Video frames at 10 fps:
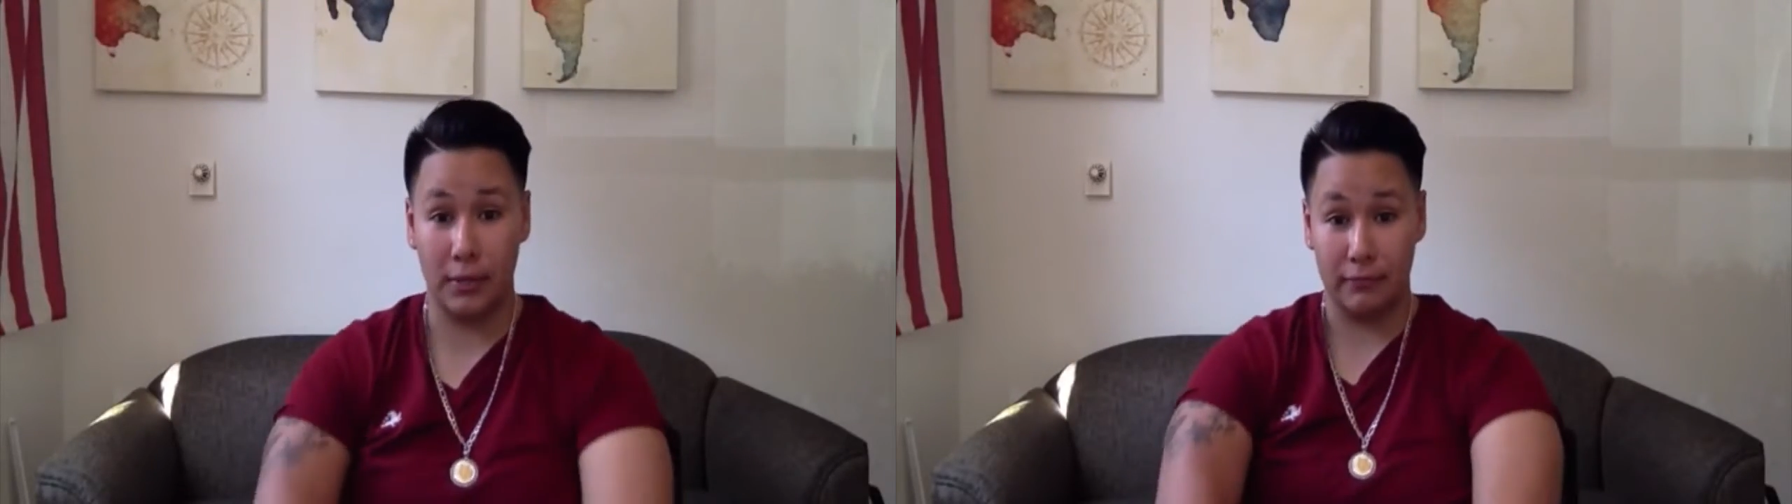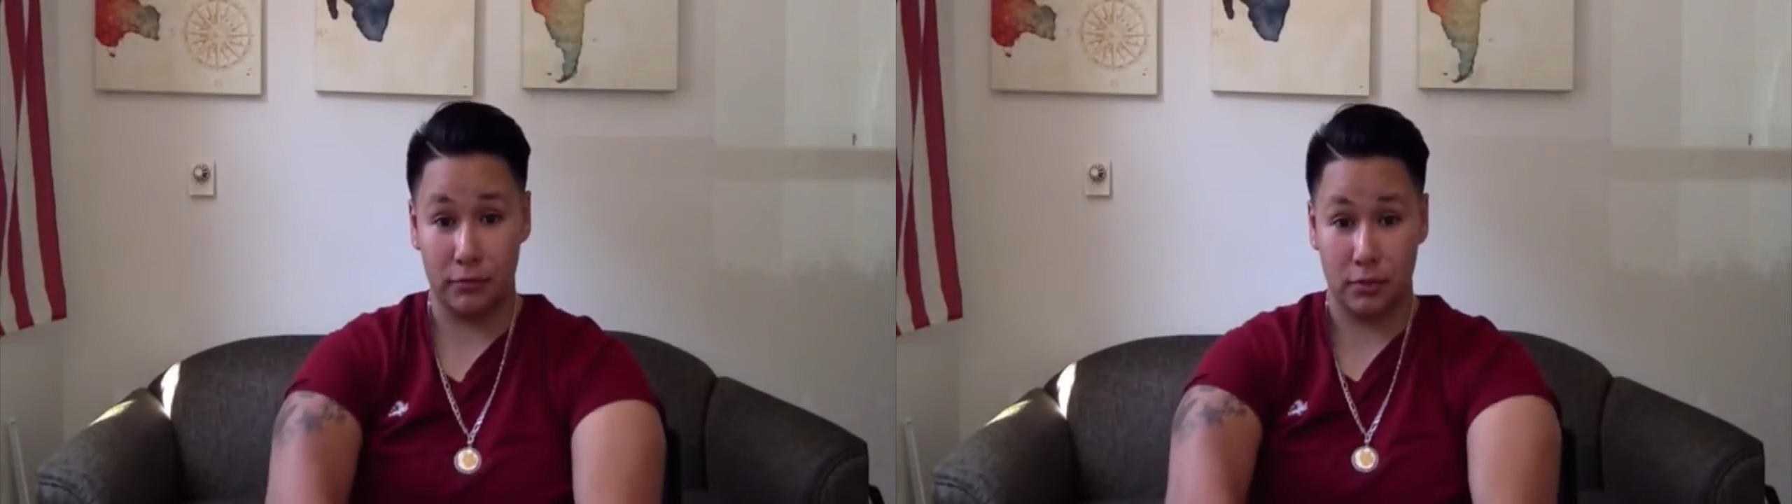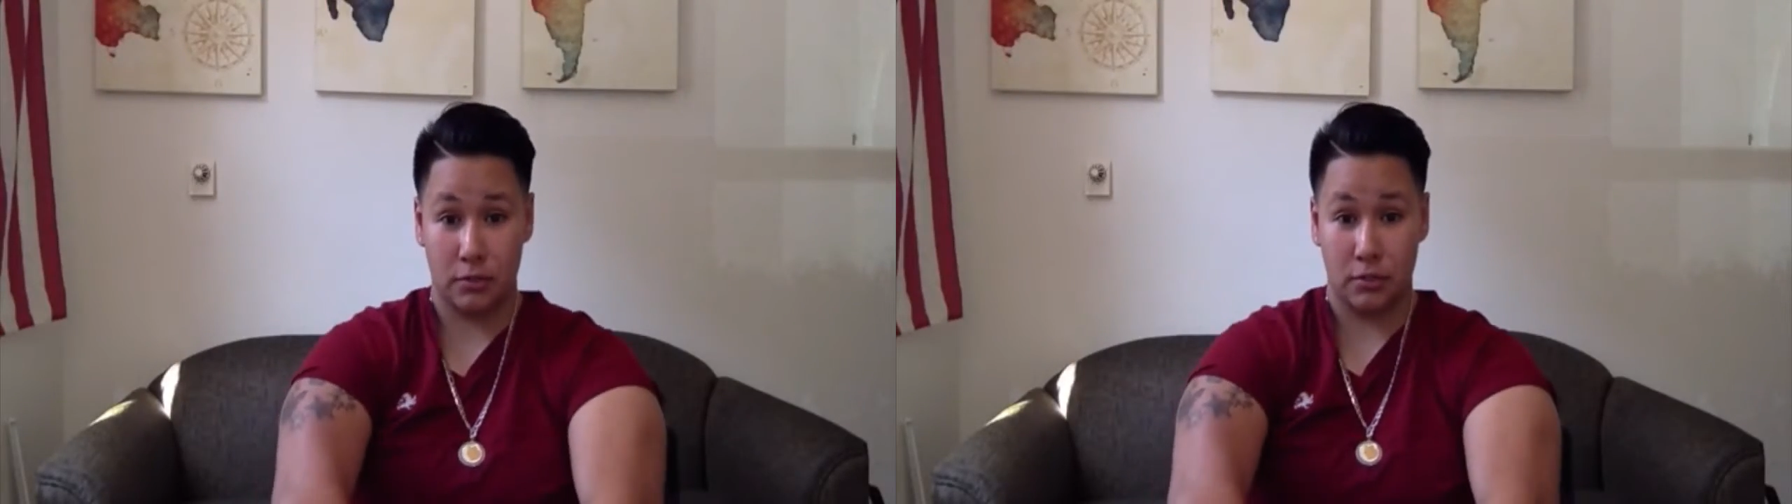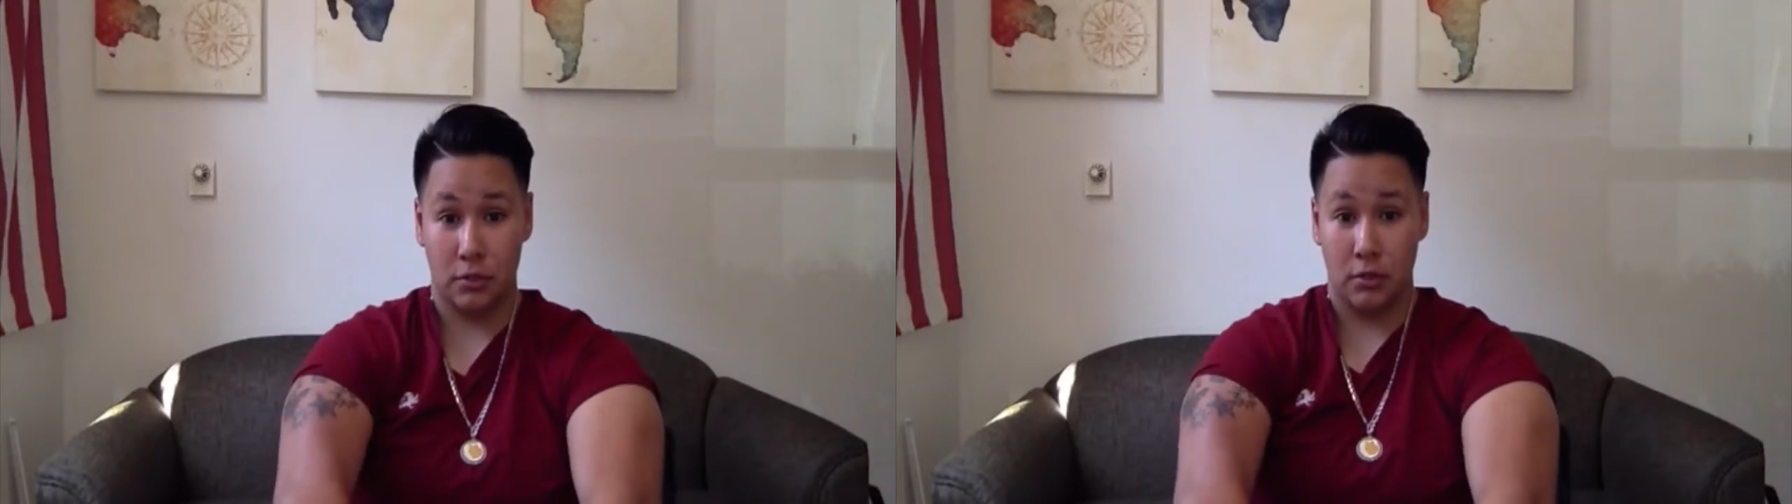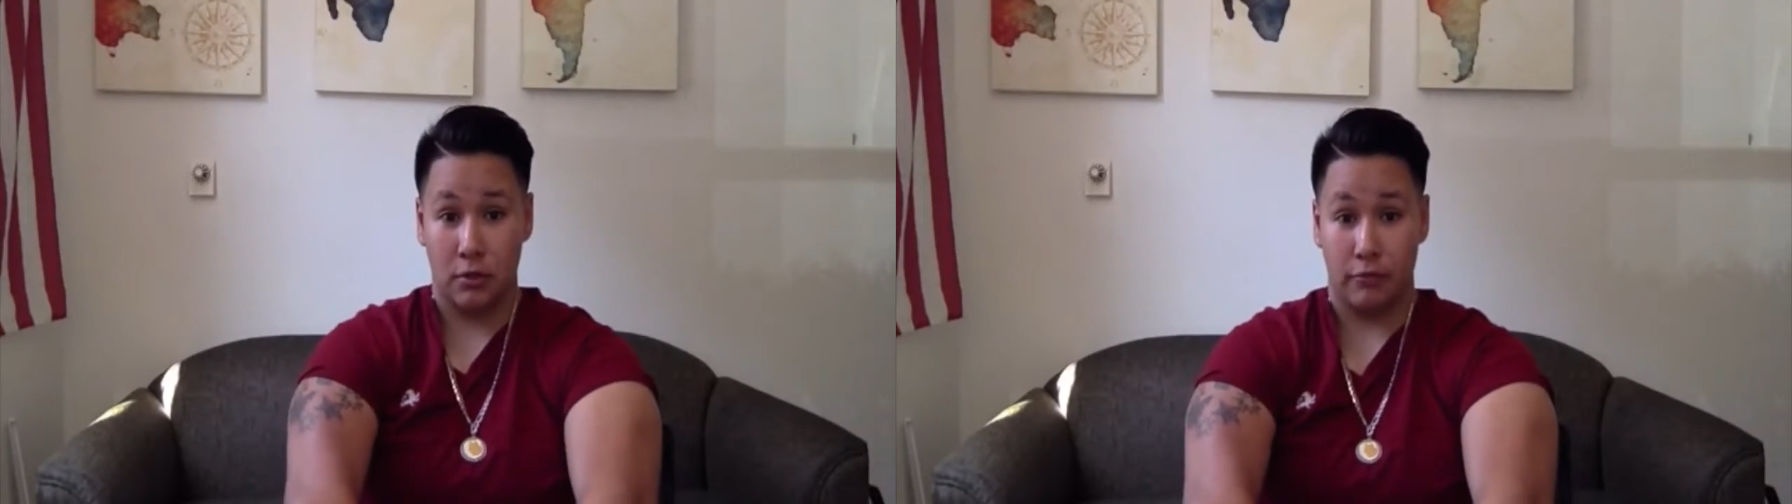and afters
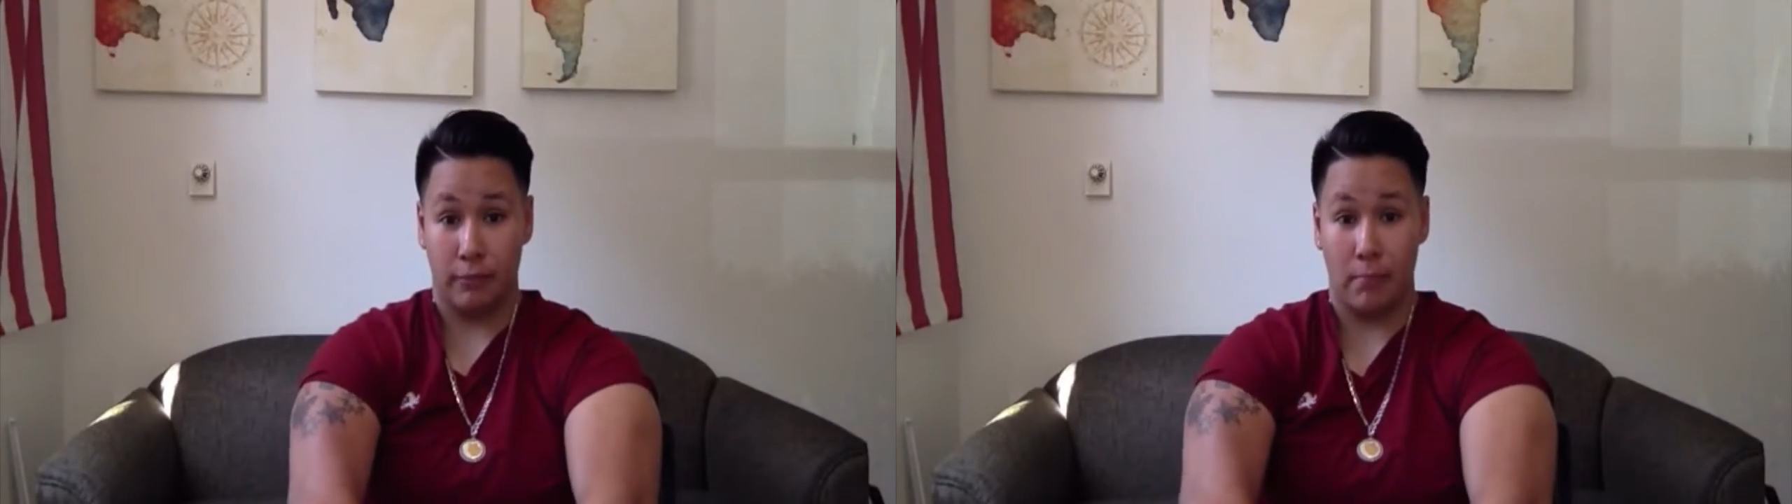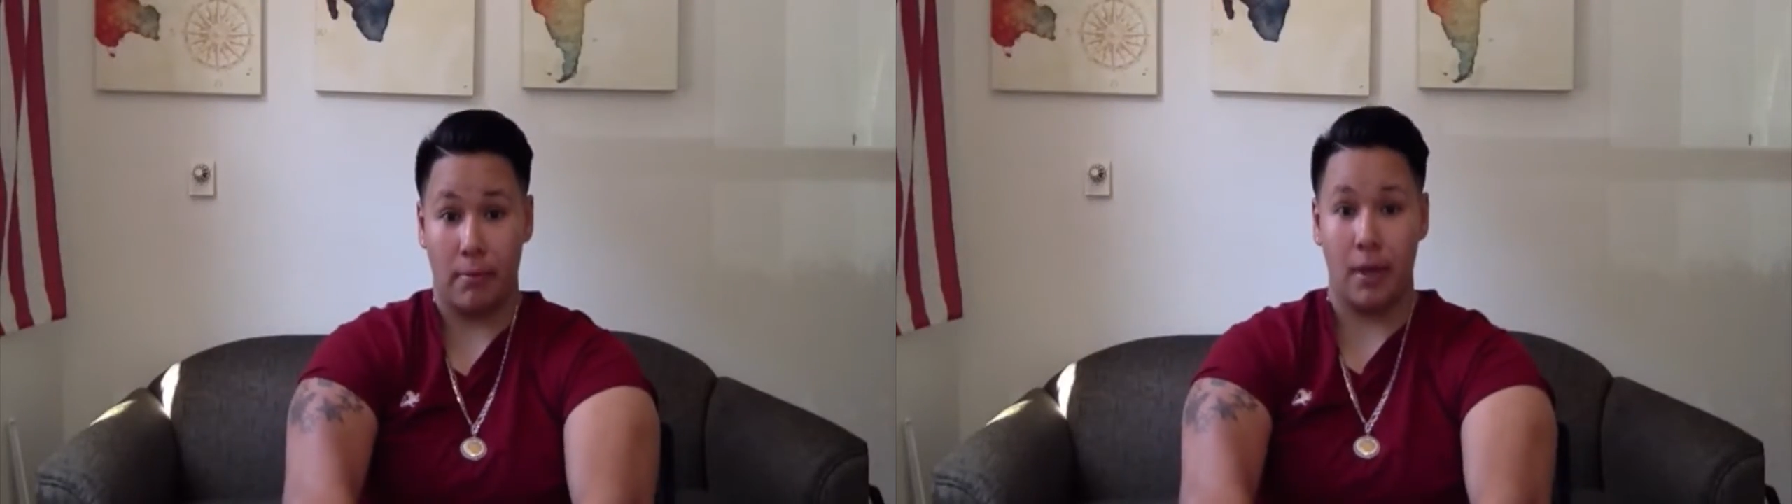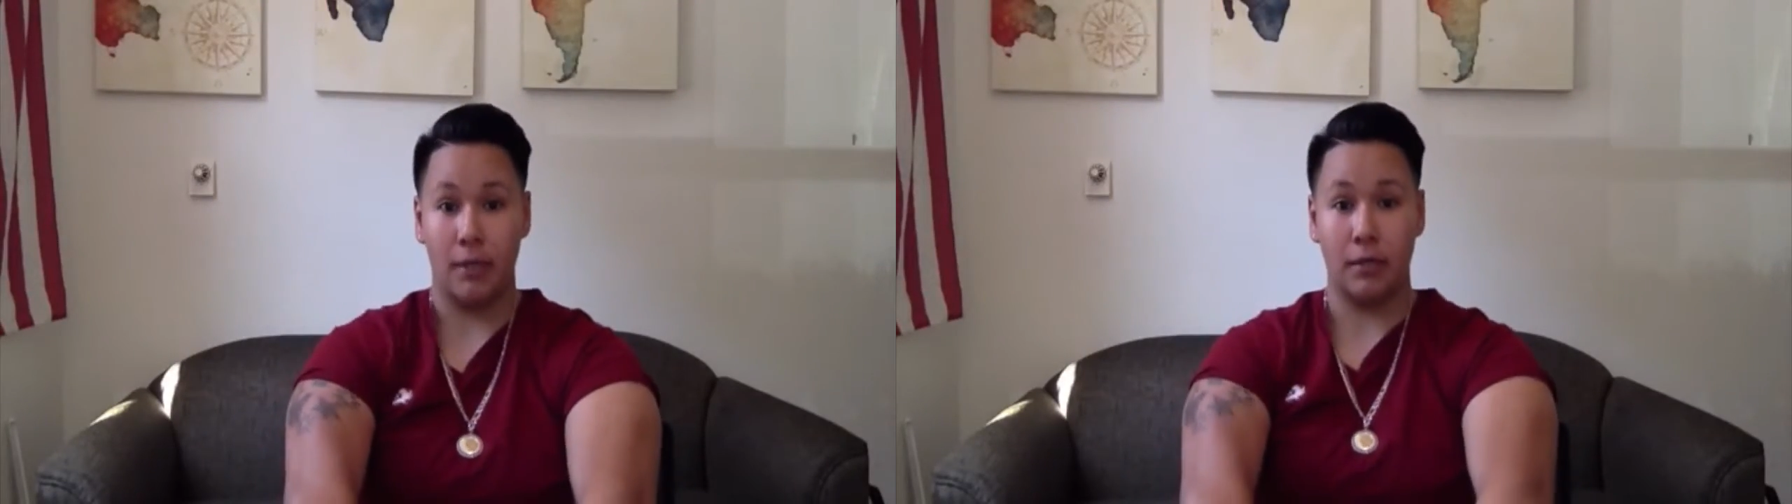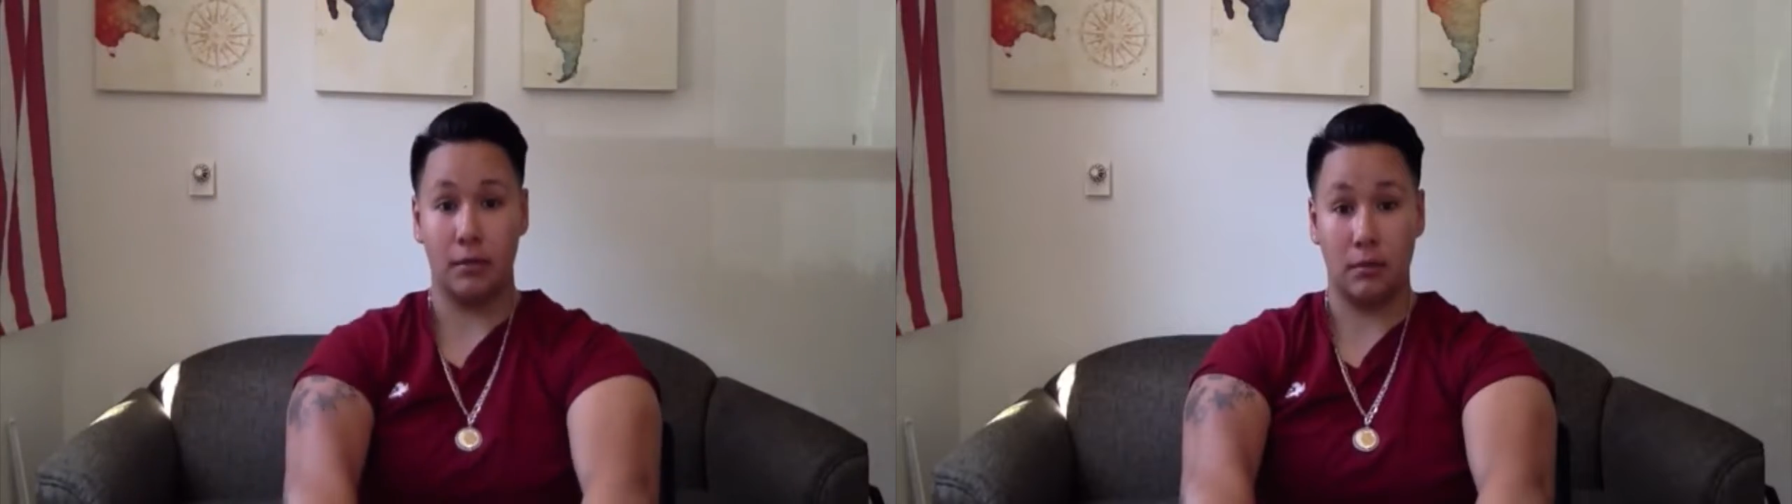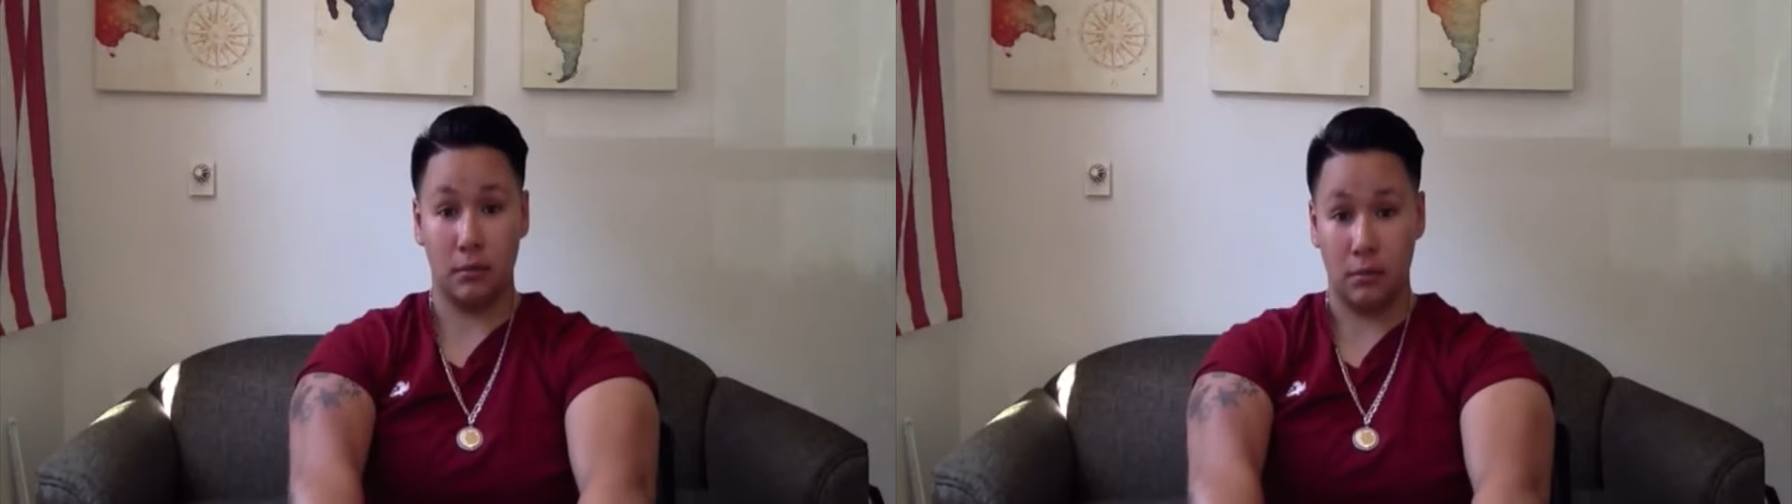of my body.